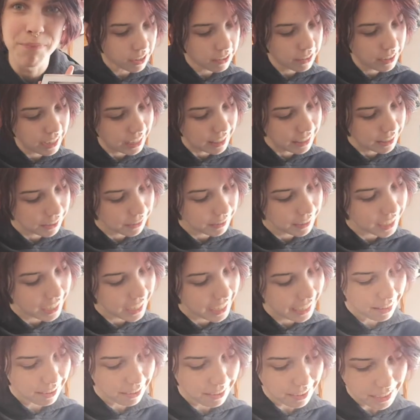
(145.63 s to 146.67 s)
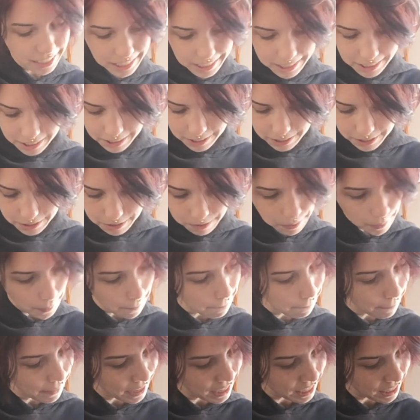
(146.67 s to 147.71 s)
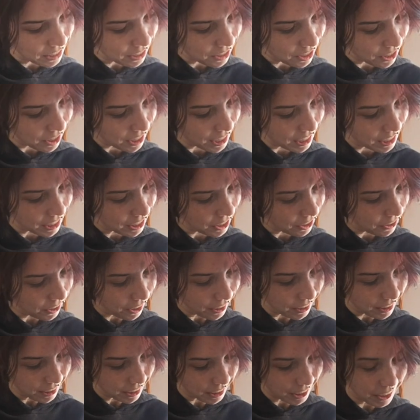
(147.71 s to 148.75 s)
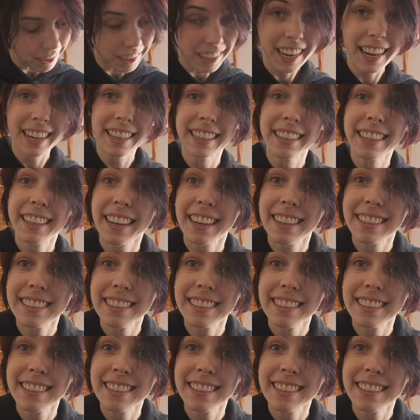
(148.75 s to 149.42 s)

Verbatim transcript: Okay, so we got 32 base strings, so I'll just go ahead and cut